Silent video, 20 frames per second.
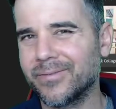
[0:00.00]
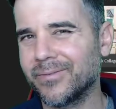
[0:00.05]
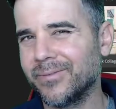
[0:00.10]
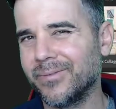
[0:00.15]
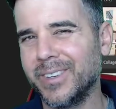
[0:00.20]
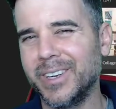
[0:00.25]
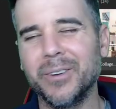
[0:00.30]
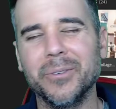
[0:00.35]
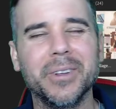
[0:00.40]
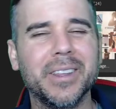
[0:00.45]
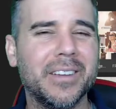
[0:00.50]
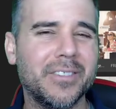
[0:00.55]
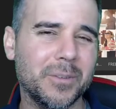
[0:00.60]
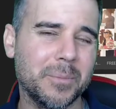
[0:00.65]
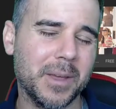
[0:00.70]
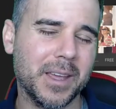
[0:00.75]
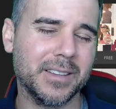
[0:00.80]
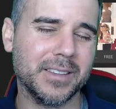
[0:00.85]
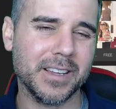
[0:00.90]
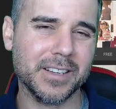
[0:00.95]
we don't really have to
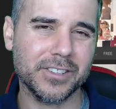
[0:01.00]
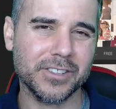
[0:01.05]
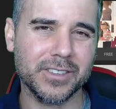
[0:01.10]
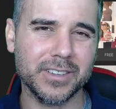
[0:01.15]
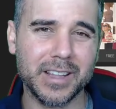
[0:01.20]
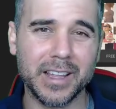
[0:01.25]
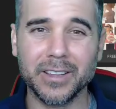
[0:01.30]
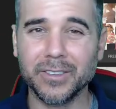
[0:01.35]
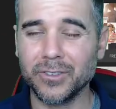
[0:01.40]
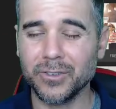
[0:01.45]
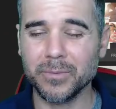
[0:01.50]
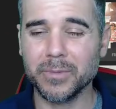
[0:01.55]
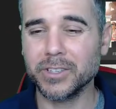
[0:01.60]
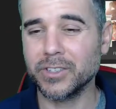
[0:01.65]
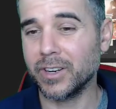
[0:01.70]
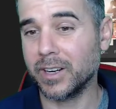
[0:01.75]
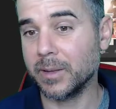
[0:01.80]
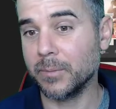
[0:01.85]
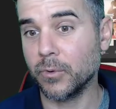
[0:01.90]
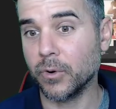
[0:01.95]
pay attention to that too much
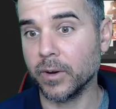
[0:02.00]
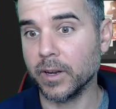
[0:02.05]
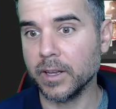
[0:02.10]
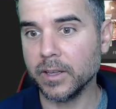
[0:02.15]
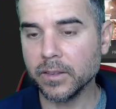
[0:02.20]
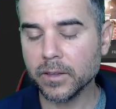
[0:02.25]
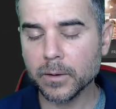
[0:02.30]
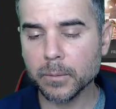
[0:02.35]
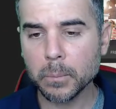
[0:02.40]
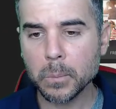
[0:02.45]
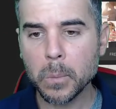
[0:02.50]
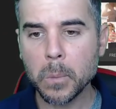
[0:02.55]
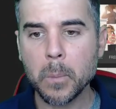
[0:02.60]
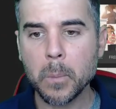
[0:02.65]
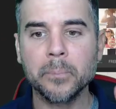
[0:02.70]
anymore either.